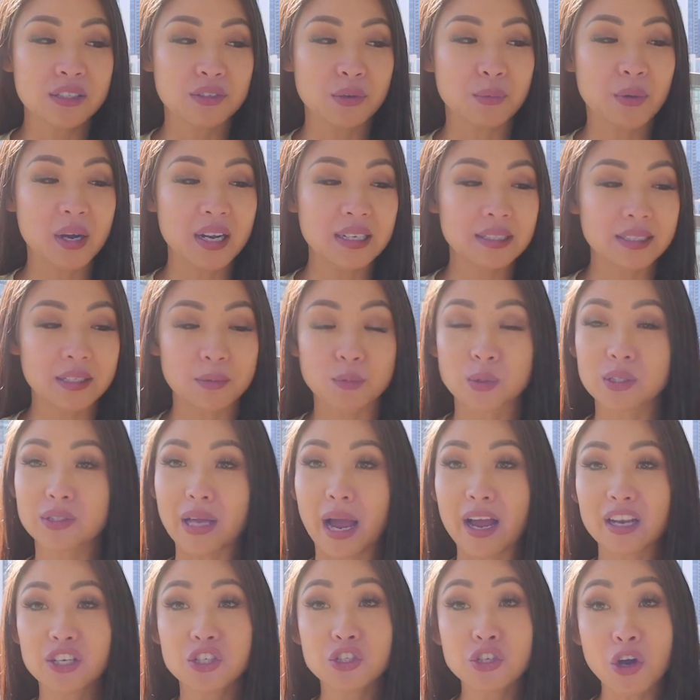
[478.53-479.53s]
So what I did was
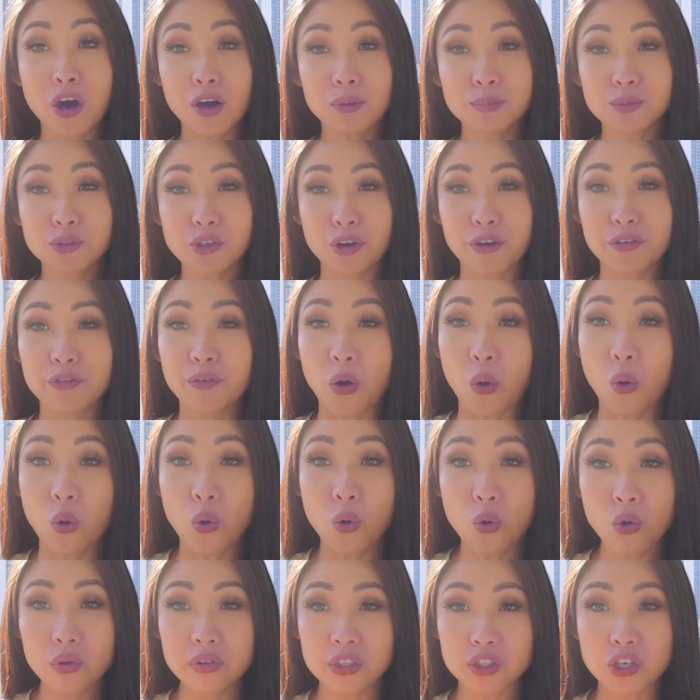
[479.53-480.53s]
I chopped off
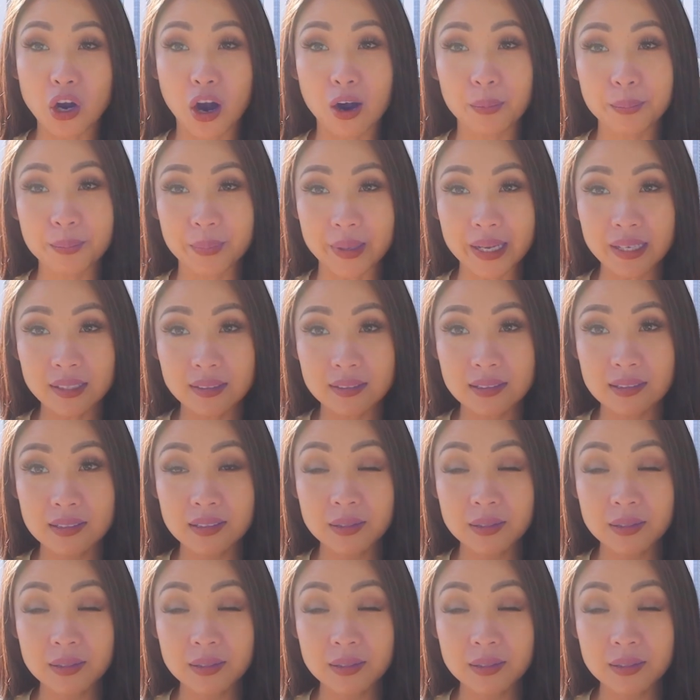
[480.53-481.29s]
all the top bits,